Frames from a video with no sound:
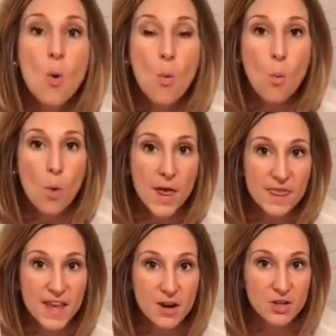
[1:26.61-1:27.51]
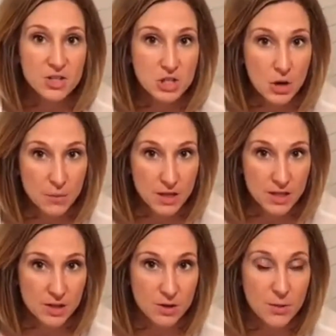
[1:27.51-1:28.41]
What they are showing
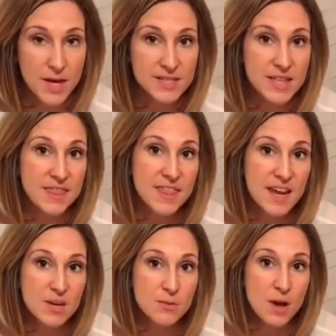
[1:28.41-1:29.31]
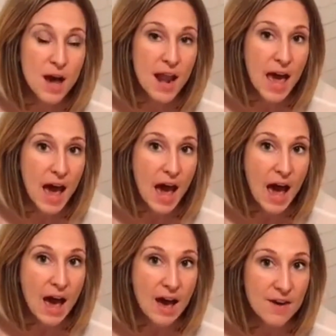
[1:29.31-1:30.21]
you is that they do not
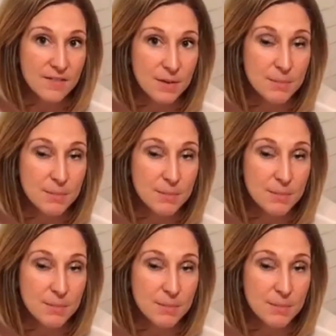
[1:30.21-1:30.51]
have,